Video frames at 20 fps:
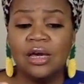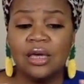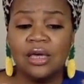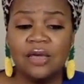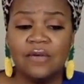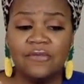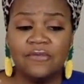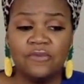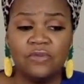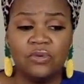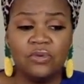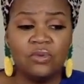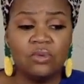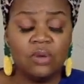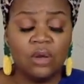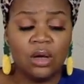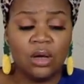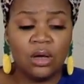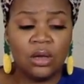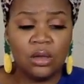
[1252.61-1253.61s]
If you,
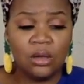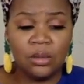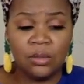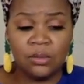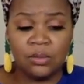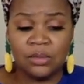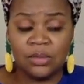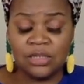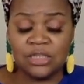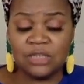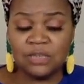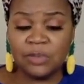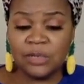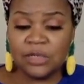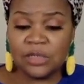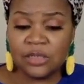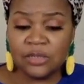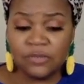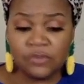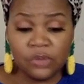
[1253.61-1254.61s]
um,
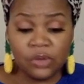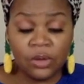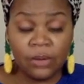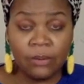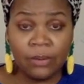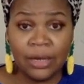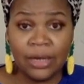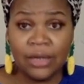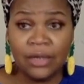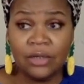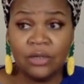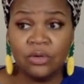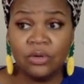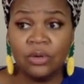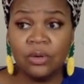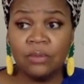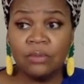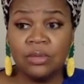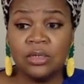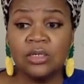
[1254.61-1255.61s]
especially if you're a man and you're
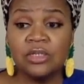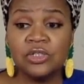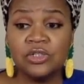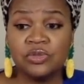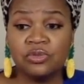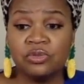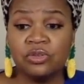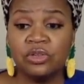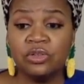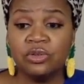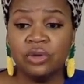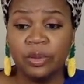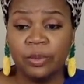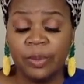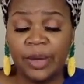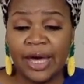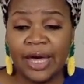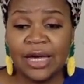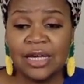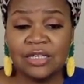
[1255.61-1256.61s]
in ministry, you're a
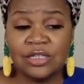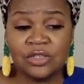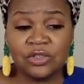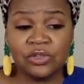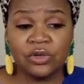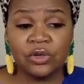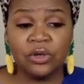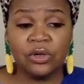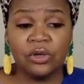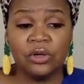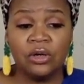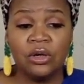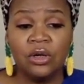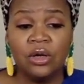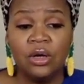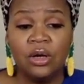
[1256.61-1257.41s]
pastor,